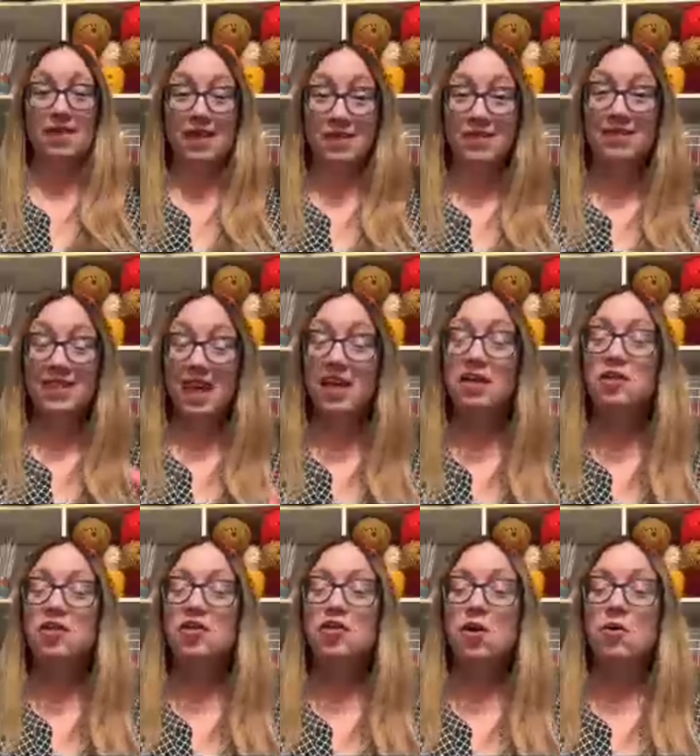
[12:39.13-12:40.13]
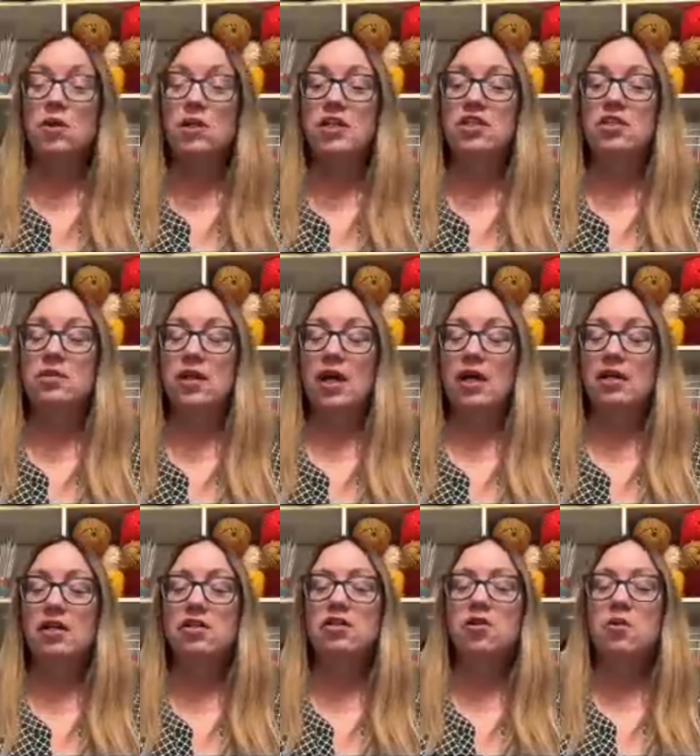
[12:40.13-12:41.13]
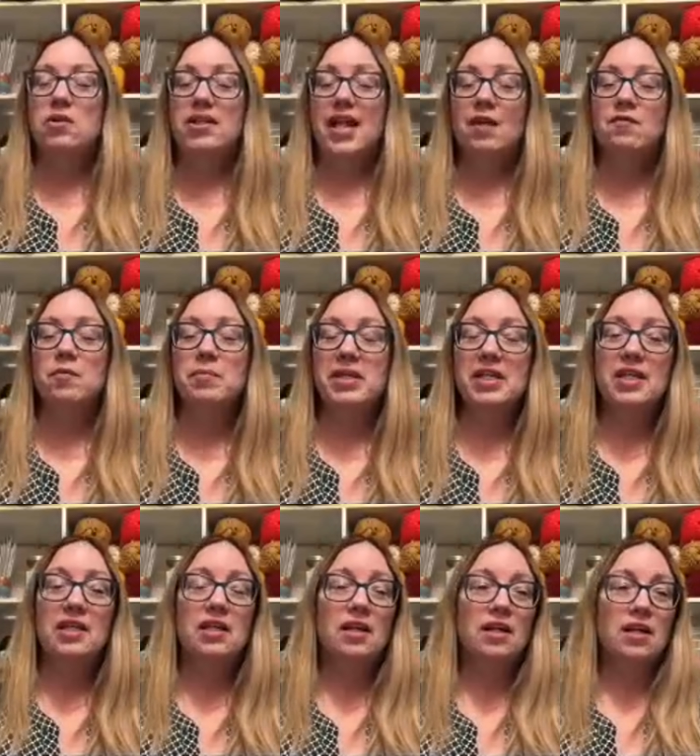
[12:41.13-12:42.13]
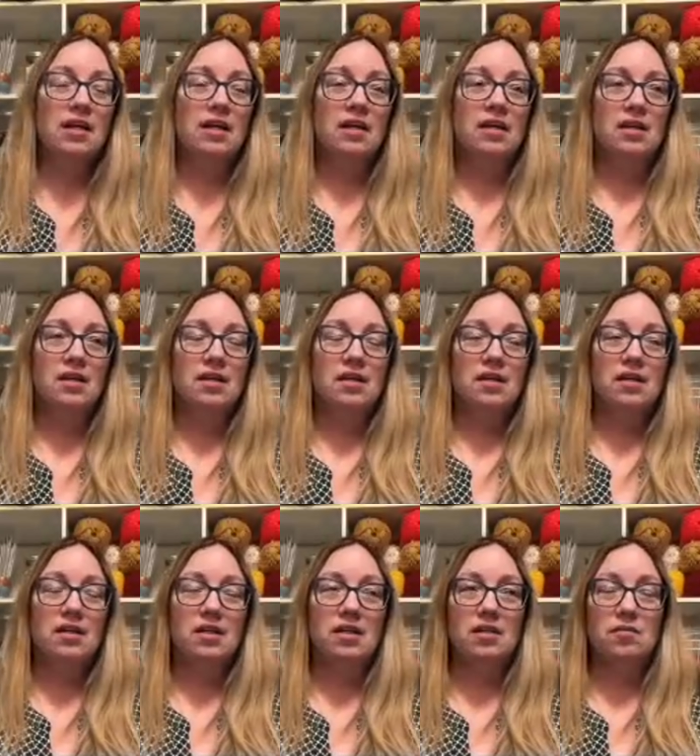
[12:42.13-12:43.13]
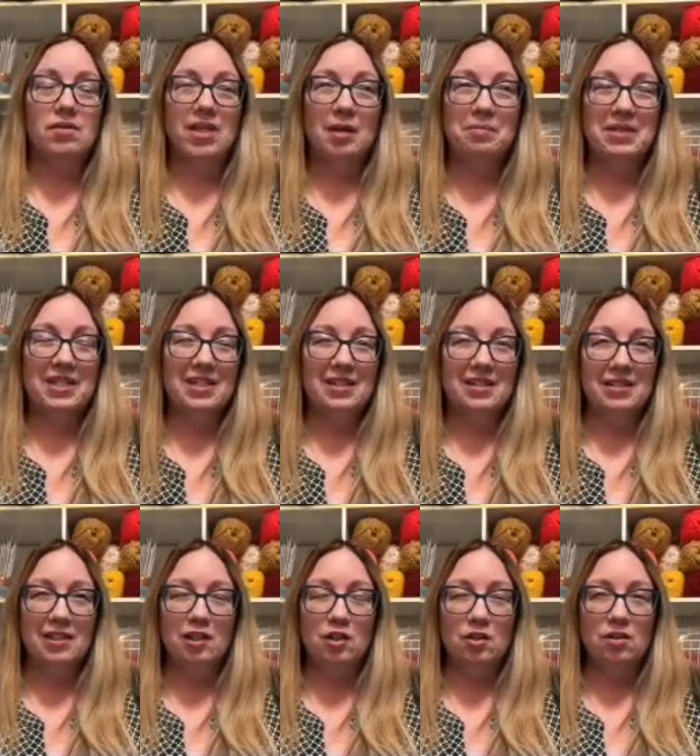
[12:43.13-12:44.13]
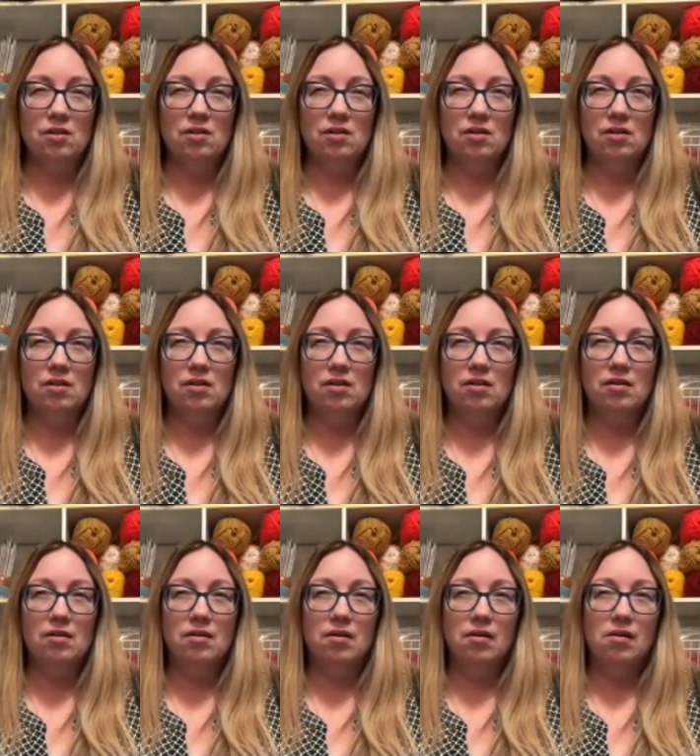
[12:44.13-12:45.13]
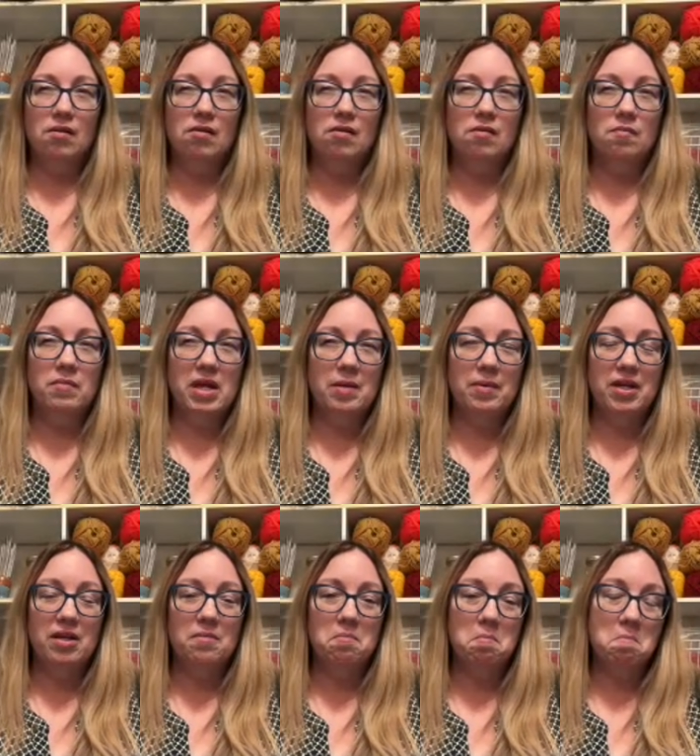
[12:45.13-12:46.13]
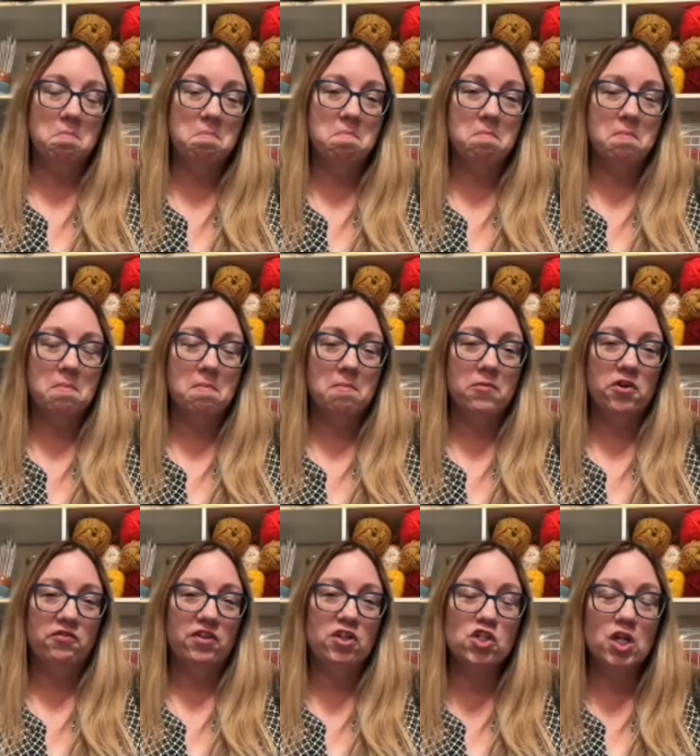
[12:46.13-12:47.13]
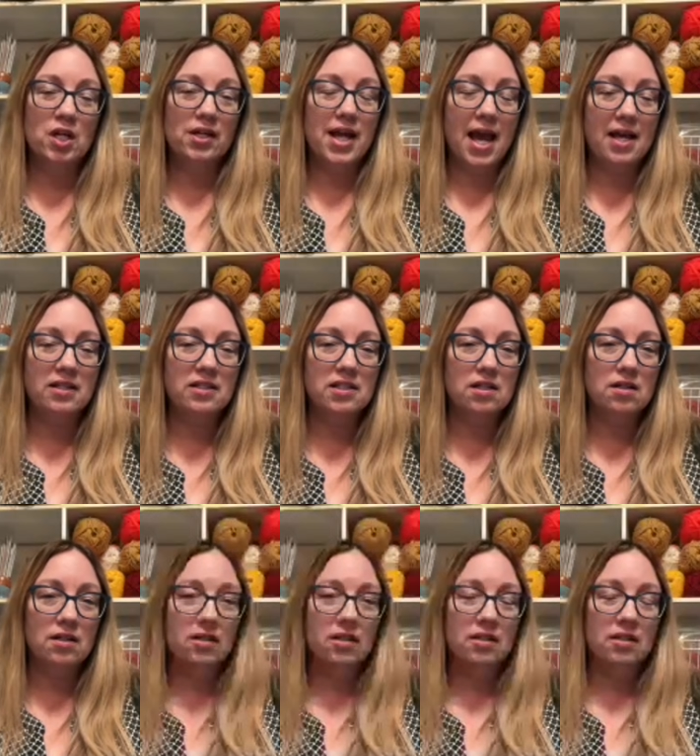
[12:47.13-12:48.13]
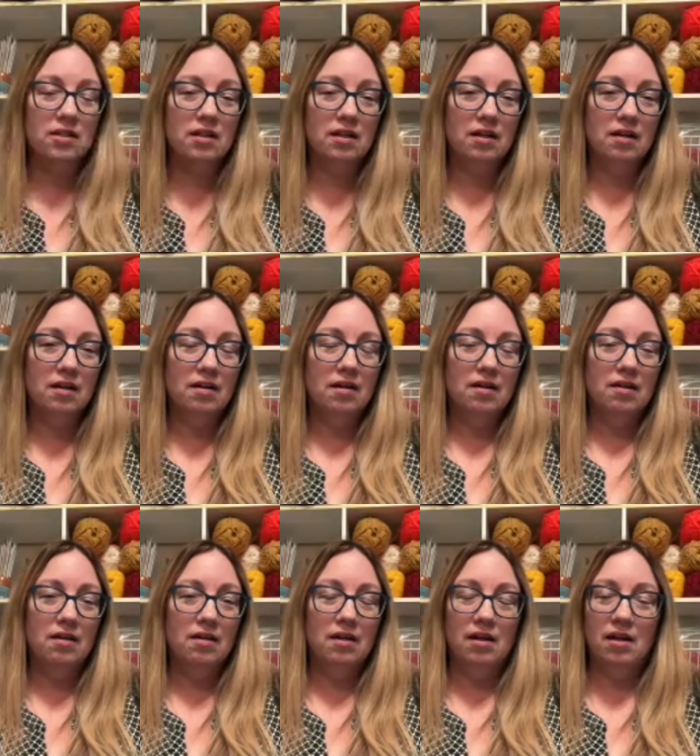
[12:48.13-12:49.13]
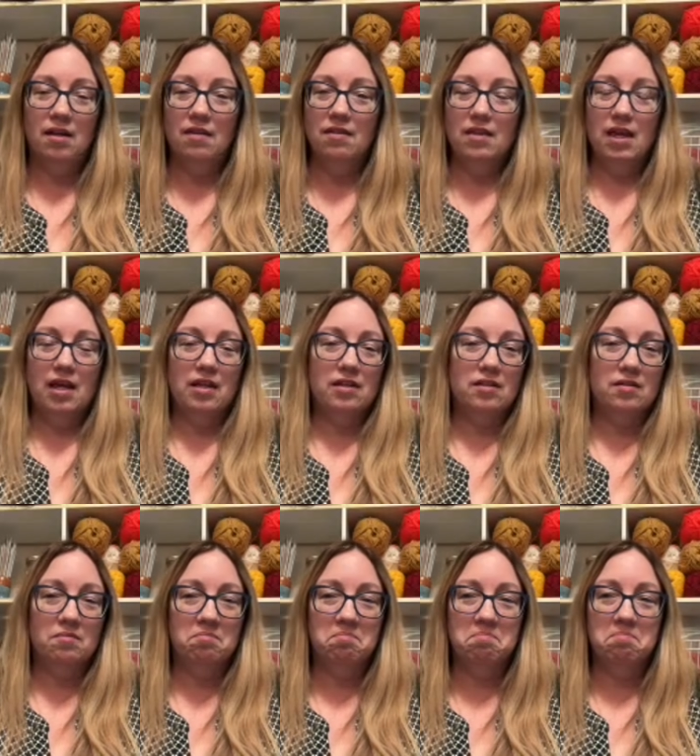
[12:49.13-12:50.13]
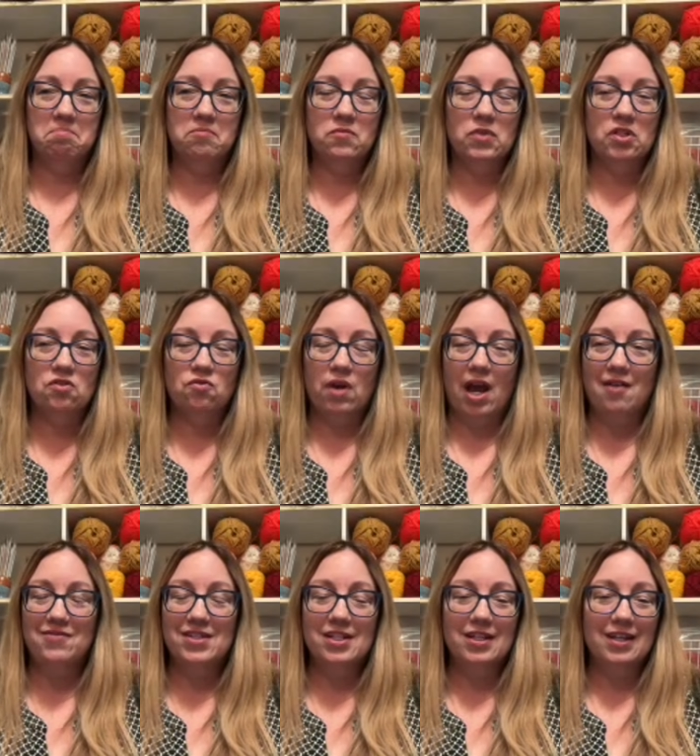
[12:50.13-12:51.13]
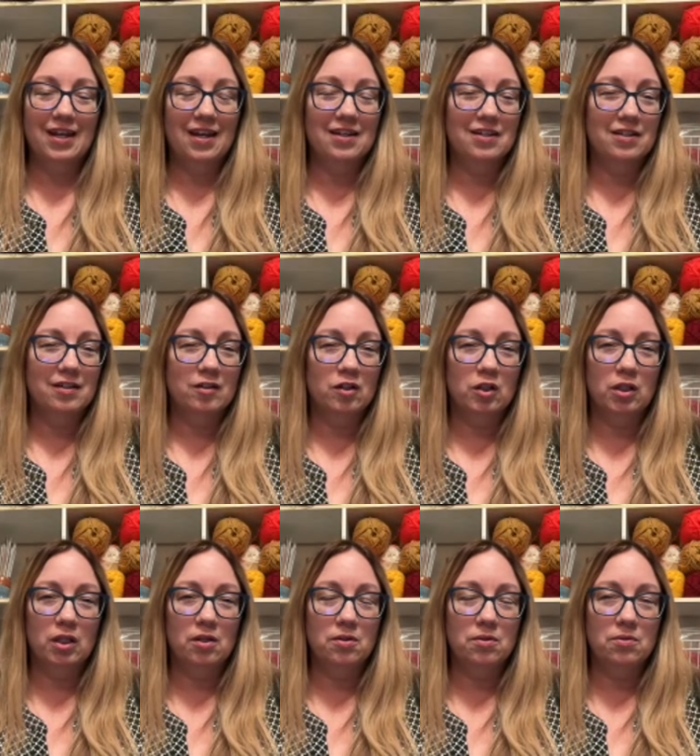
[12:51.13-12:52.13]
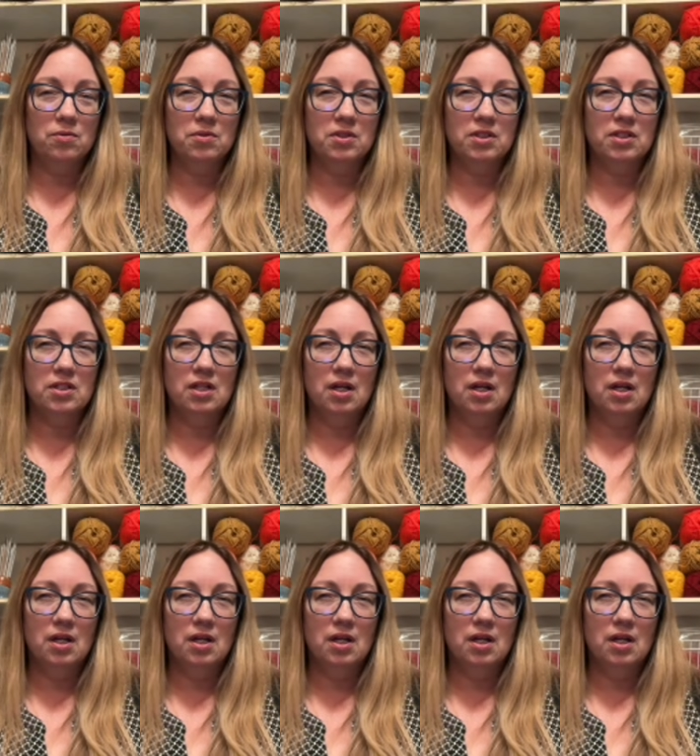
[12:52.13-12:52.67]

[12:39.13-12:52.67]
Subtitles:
That could totally do that. That would that be easier? Maybe. Provisional cast on and then just graft it again closed,